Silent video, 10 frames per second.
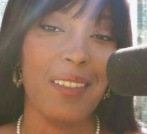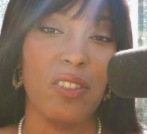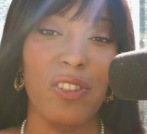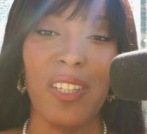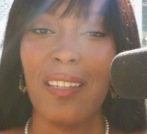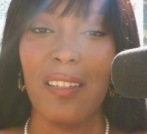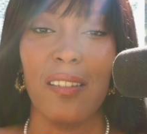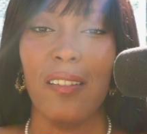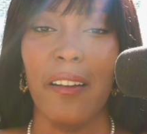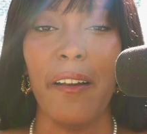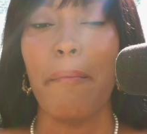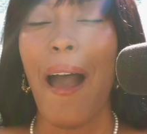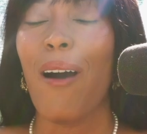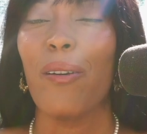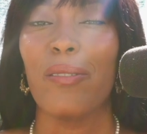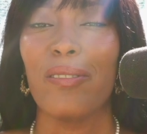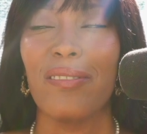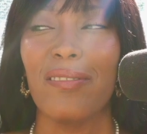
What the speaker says: it's just the amount